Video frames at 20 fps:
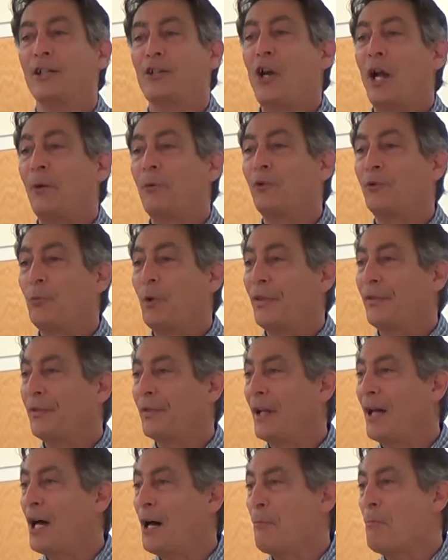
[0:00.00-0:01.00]
I was
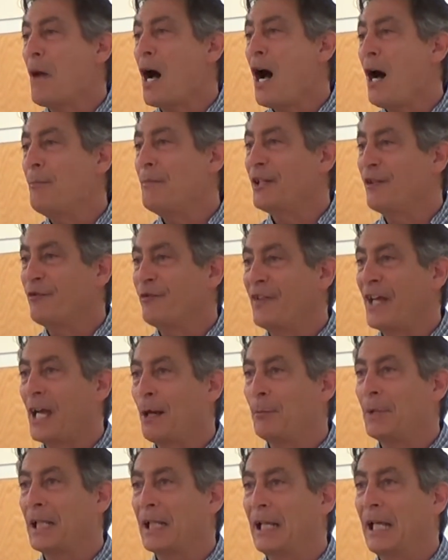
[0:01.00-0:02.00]
with Mom and the
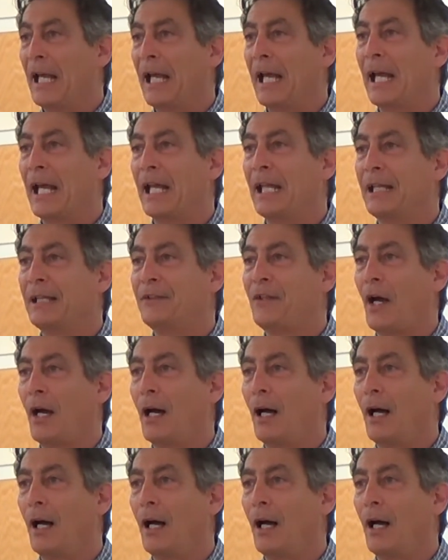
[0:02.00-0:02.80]
family, and